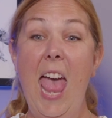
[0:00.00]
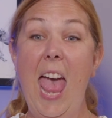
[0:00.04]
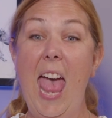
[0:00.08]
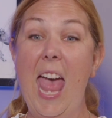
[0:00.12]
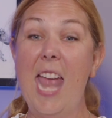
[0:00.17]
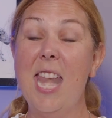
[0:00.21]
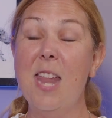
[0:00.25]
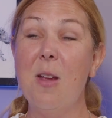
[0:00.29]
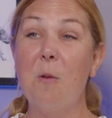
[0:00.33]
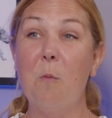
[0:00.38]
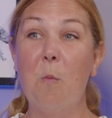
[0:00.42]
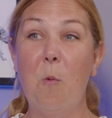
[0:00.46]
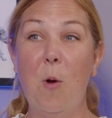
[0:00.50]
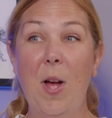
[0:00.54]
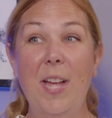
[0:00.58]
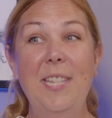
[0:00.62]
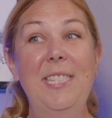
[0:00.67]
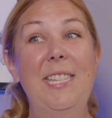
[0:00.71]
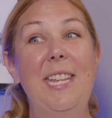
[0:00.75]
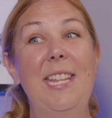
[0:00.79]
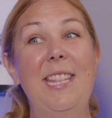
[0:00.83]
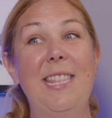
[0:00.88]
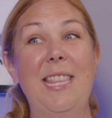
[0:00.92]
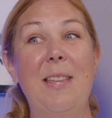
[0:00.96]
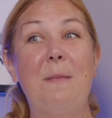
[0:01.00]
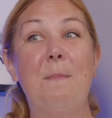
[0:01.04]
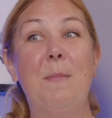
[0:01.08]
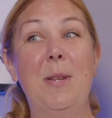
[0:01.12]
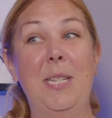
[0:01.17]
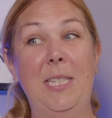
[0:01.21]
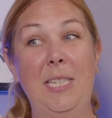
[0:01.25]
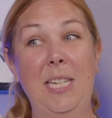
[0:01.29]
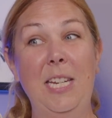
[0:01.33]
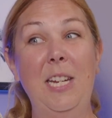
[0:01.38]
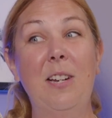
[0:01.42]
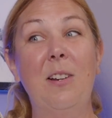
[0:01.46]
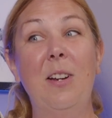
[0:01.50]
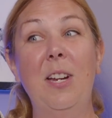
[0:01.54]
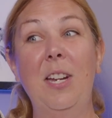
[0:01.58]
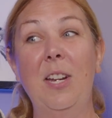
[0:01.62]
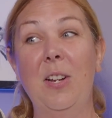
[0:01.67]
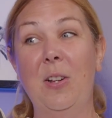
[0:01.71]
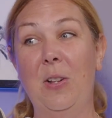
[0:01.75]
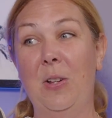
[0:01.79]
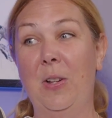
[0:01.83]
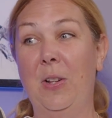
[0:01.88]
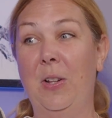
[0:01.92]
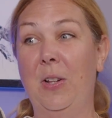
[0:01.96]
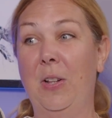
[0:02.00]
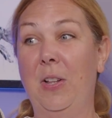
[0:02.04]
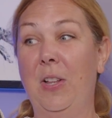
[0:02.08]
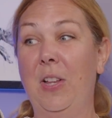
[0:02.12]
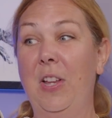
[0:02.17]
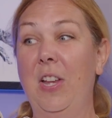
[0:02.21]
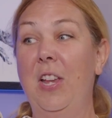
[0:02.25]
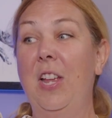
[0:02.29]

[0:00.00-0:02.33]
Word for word: And it wasn't the material